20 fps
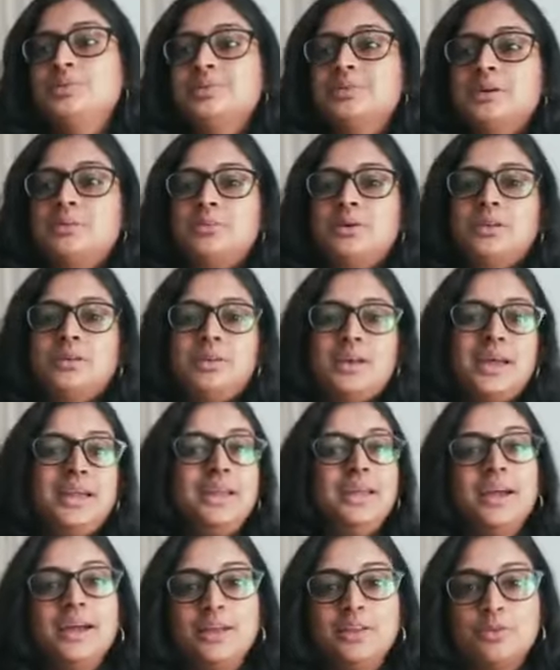them in
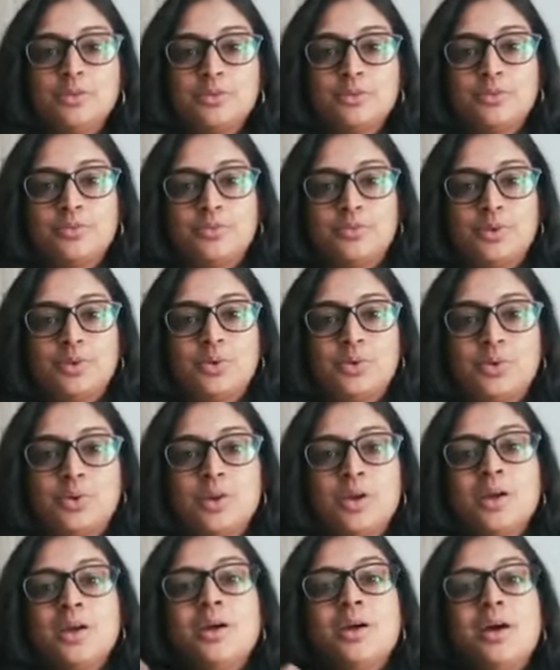any kinds of
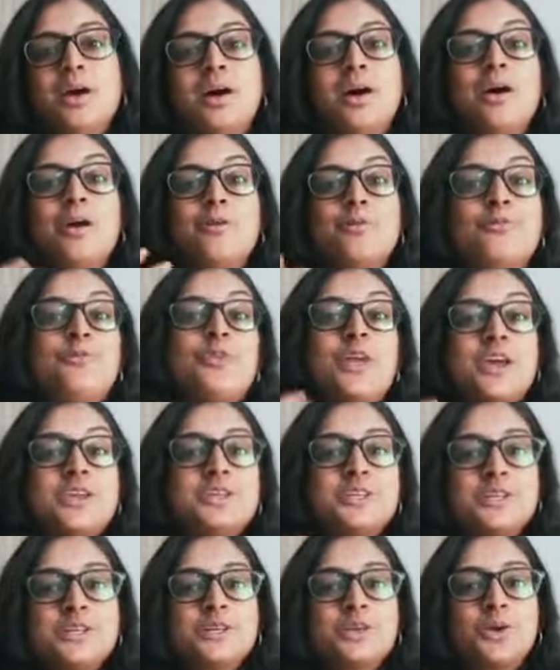
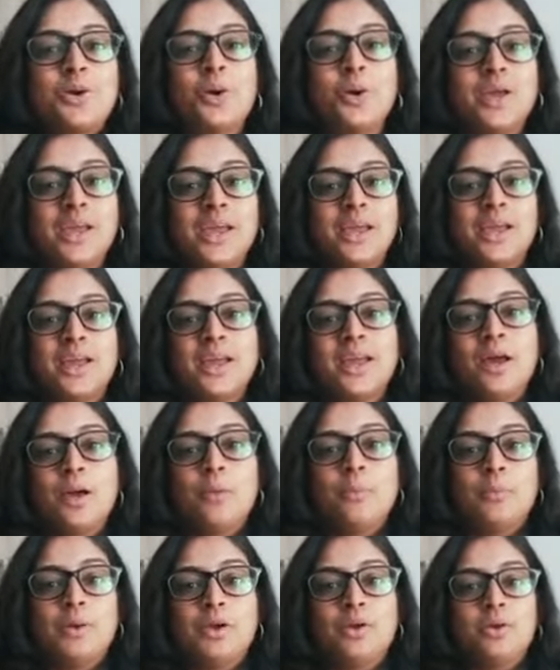fresh cooking,
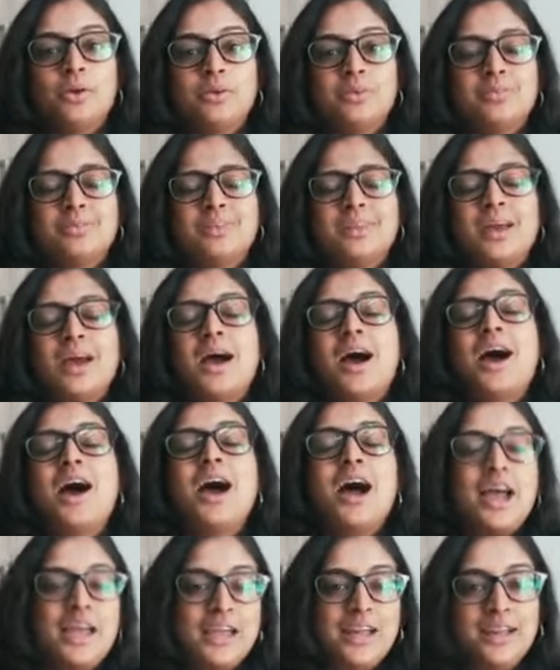because they're
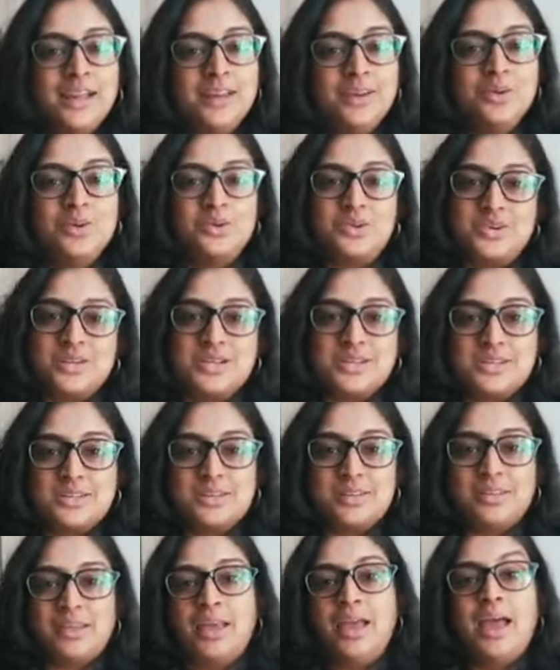highly
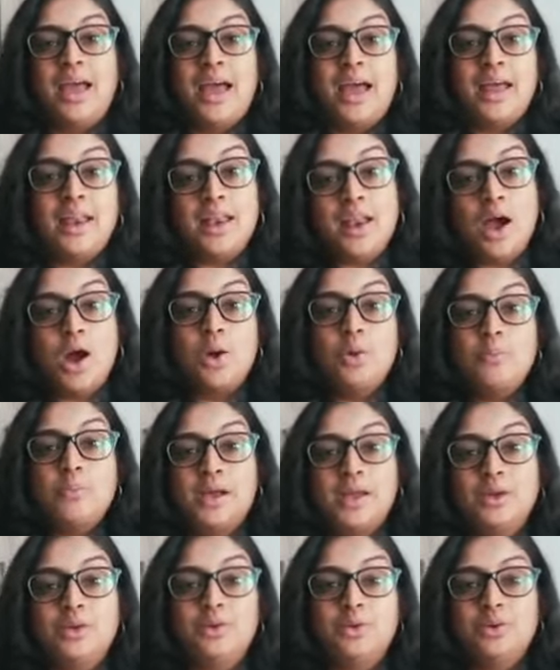nutritious. And now
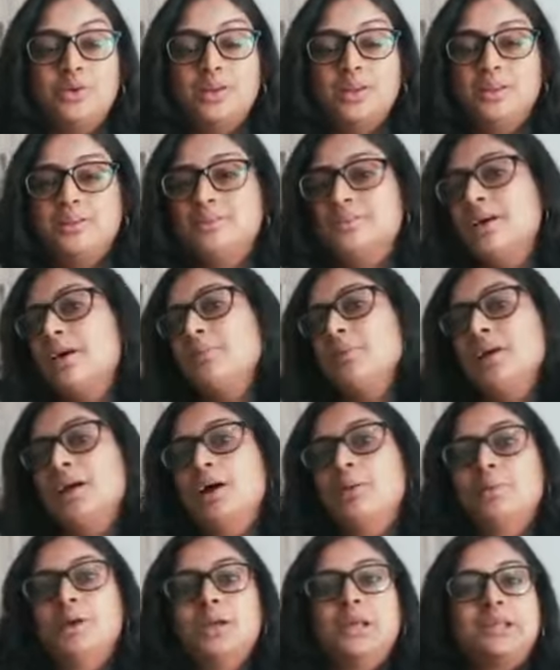microgreens are
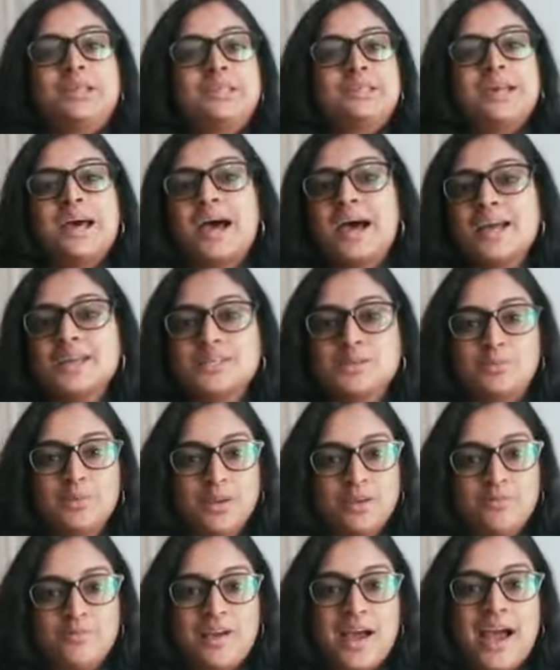becoming such a
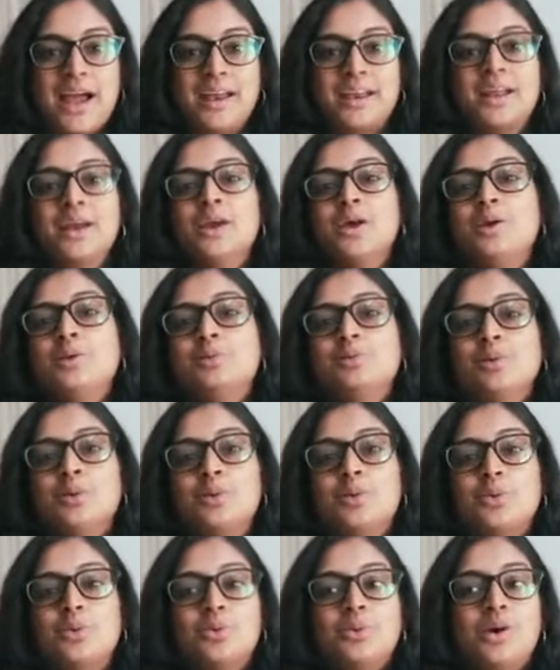big fad.
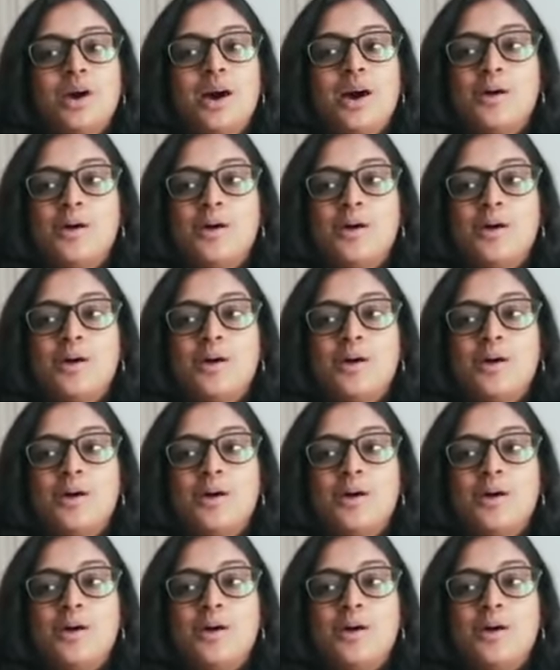So